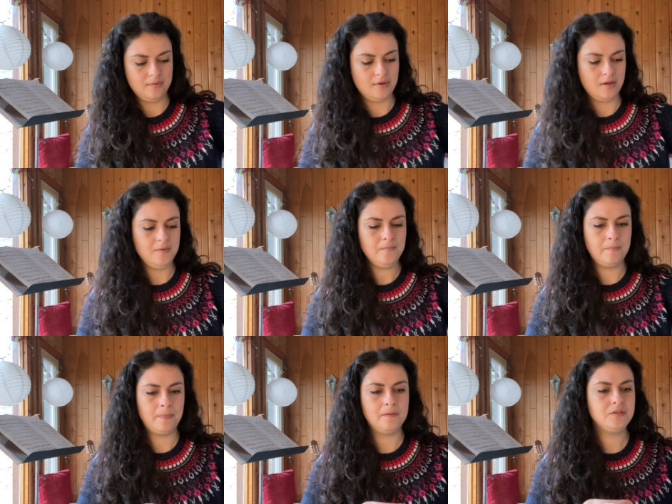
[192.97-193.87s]
Okay,
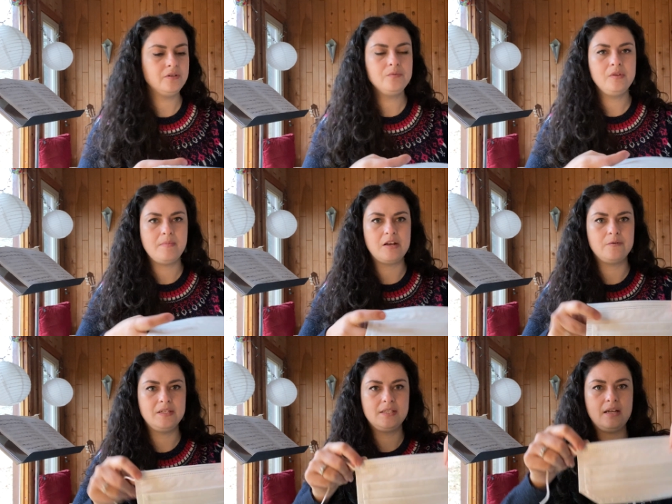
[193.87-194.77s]
so it didn't really
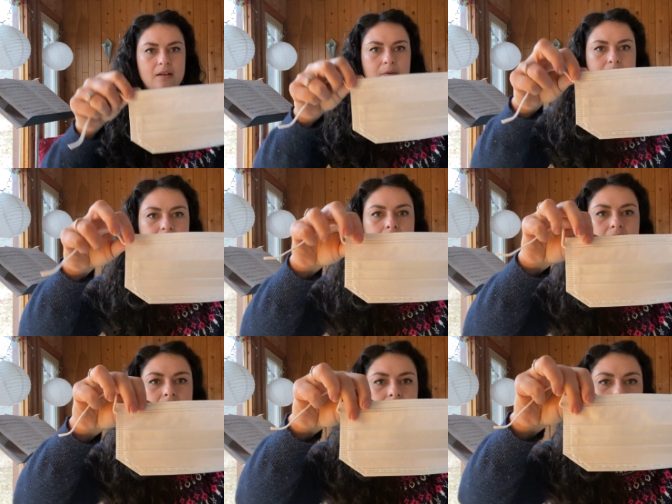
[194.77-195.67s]
matter which side it was
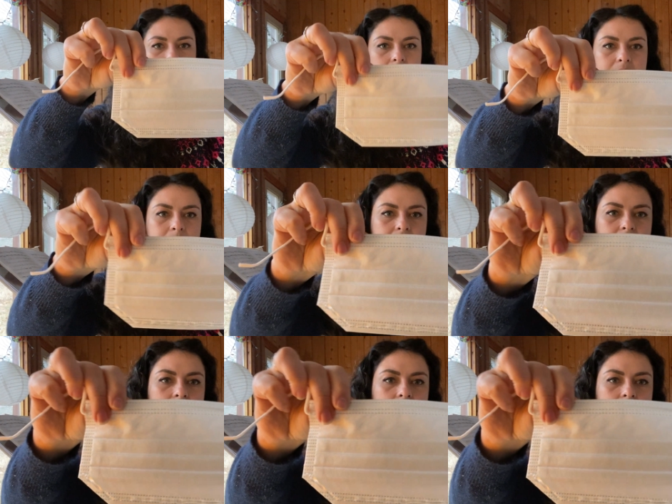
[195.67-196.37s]
on as long as I was putting